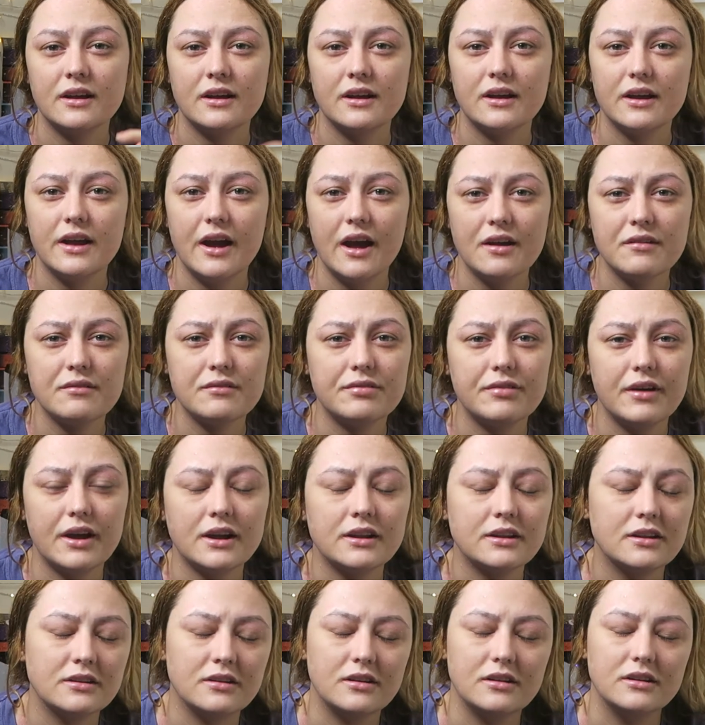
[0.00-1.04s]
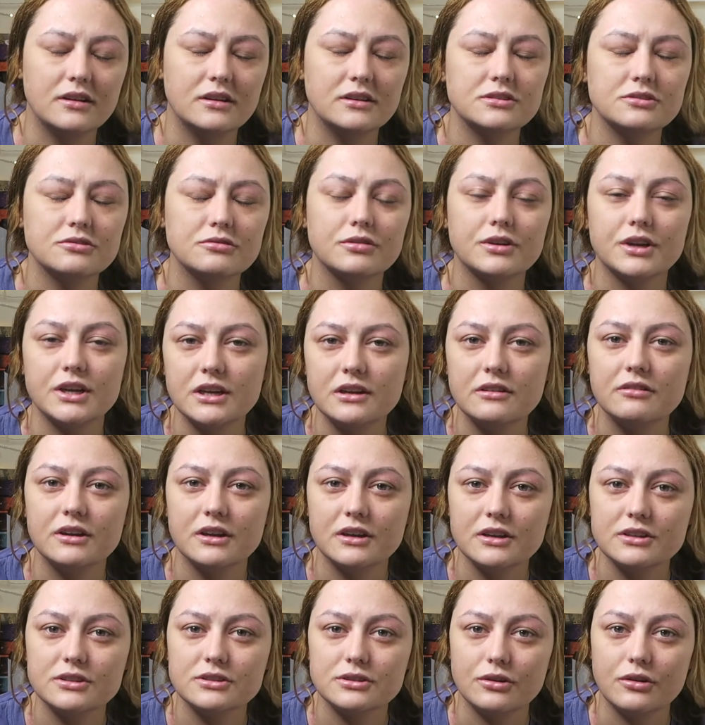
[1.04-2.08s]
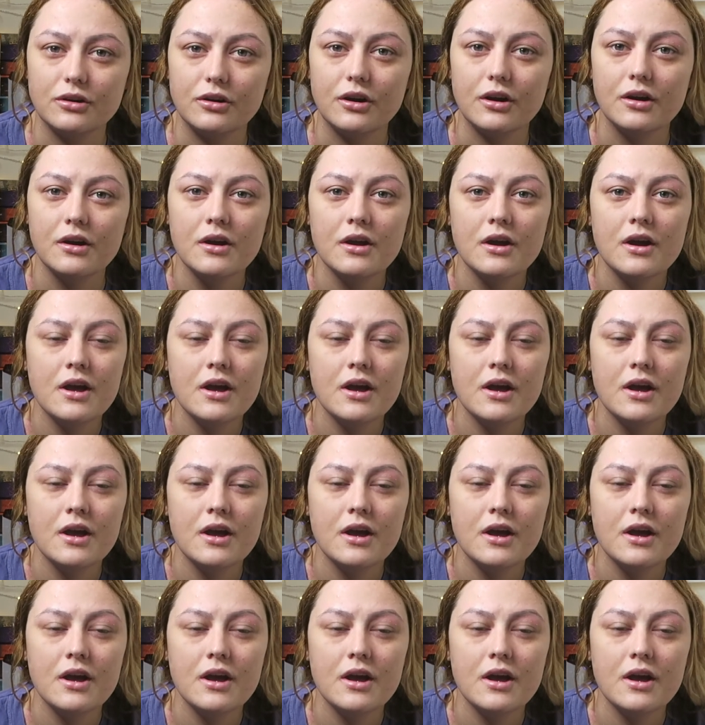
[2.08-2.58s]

can get infected and all, actually really, really sore.